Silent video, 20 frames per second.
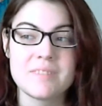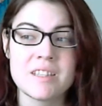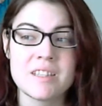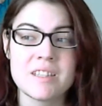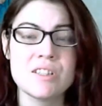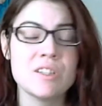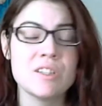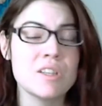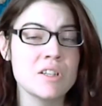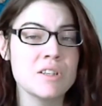
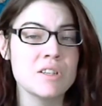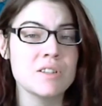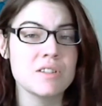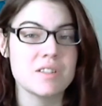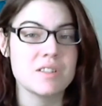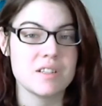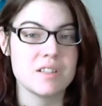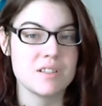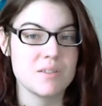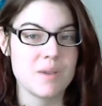Did,
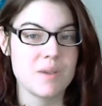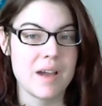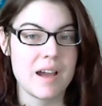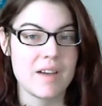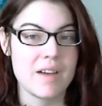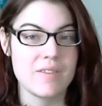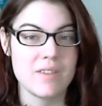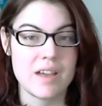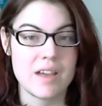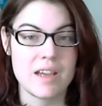did you
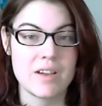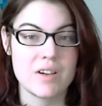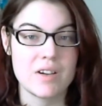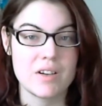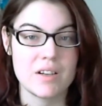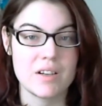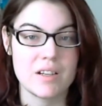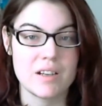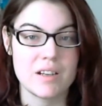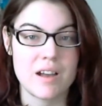have a
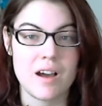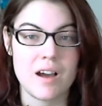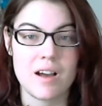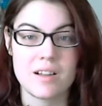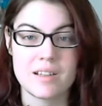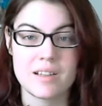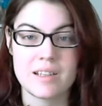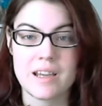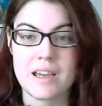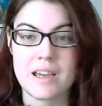good
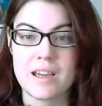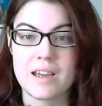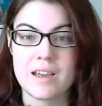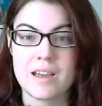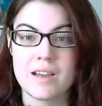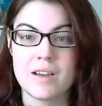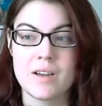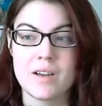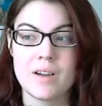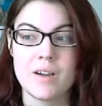
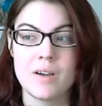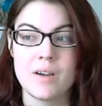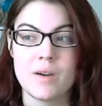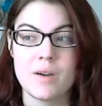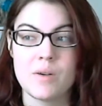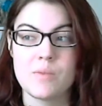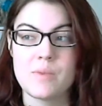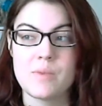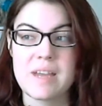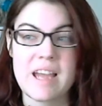holiday
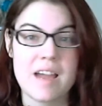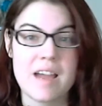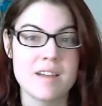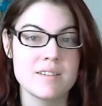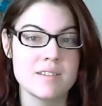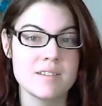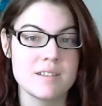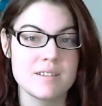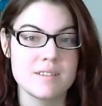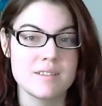
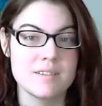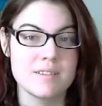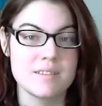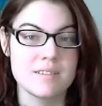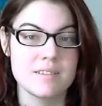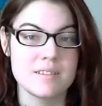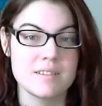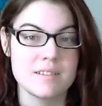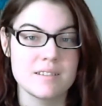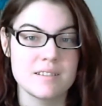weekend?
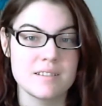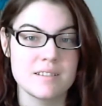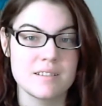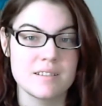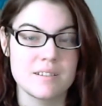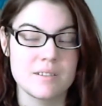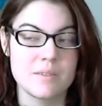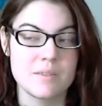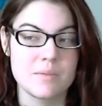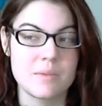
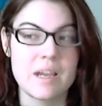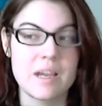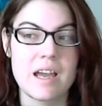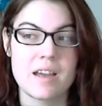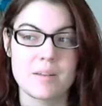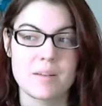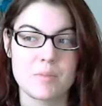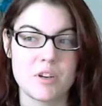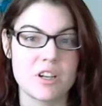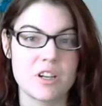We
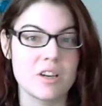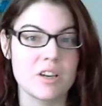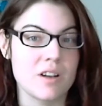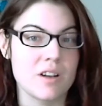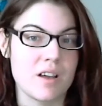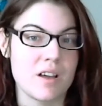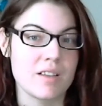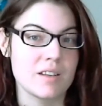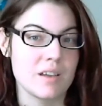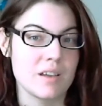had a pretty good
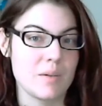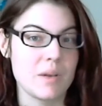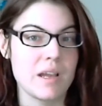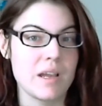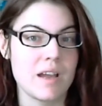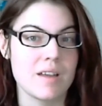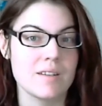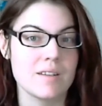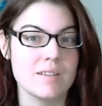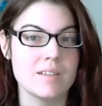holiday
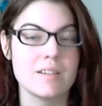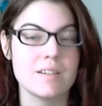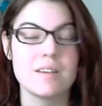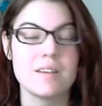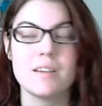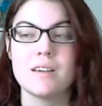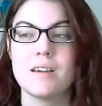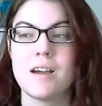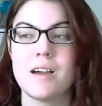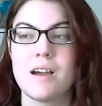weekend.
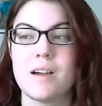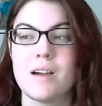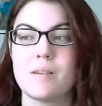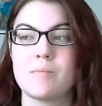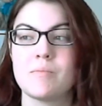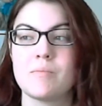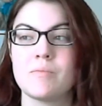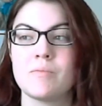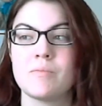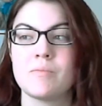
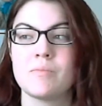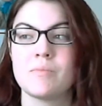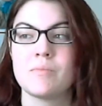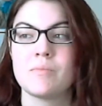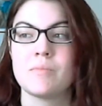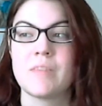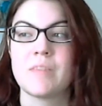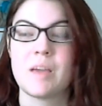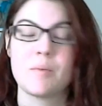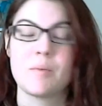Um,
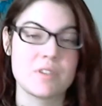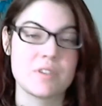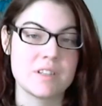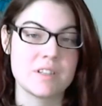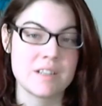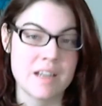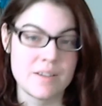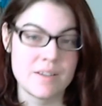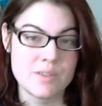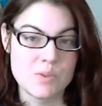Gabriel
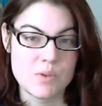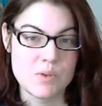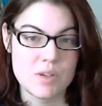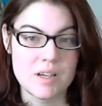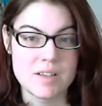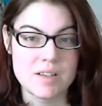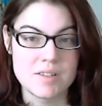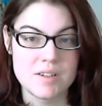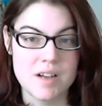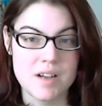didn't have school
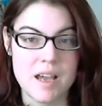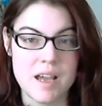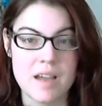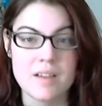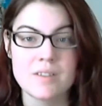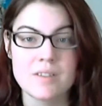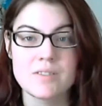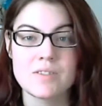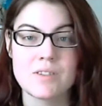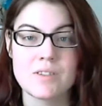
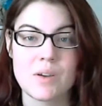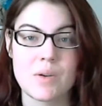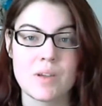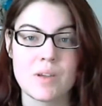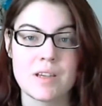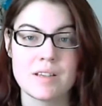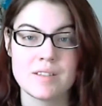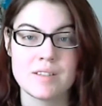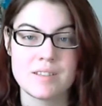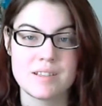yesterday, so
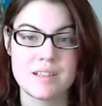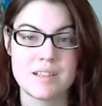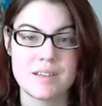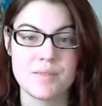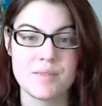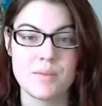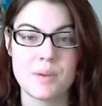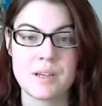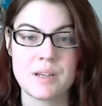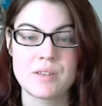he and
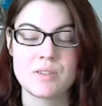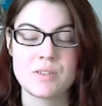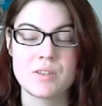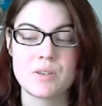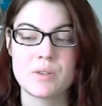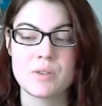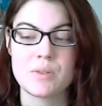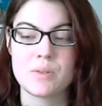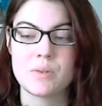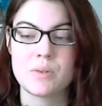Steve went
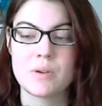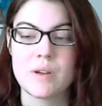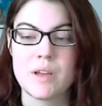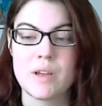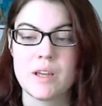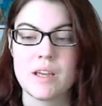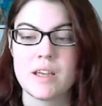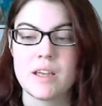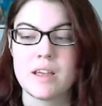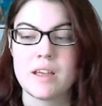to
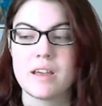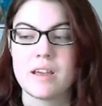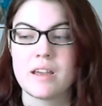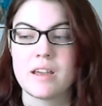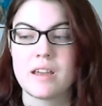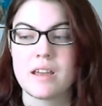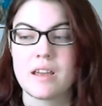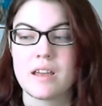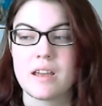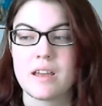
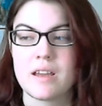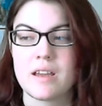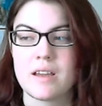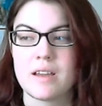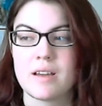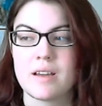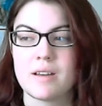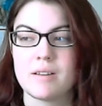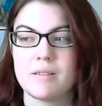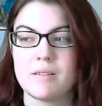a...
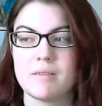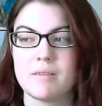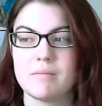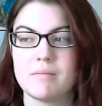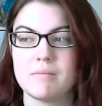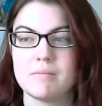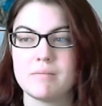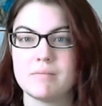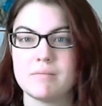Uh,